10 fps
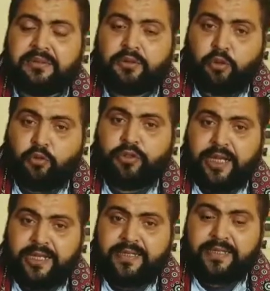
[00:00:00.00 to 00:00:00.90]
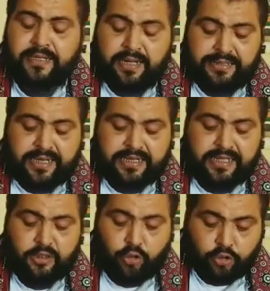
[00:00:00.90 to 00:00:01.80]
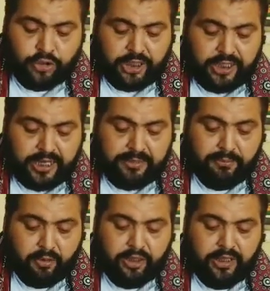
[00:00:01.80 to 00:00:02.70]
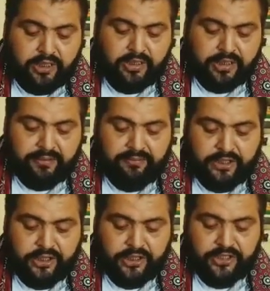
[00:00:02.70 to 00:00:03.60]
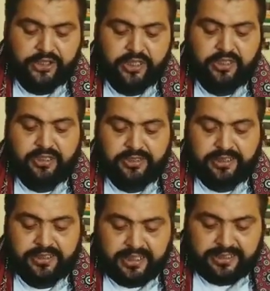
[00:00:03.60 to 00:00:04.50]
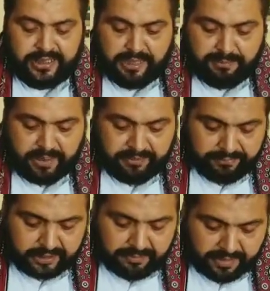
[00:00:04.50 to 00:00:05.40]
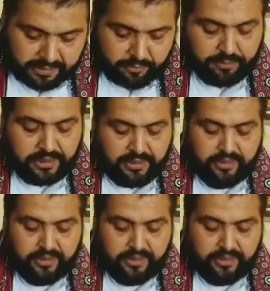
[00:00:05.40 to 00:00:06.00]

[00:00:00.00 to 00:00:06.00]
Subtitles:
through Tess, attacks the social and moral conventions that condemn and victimize women.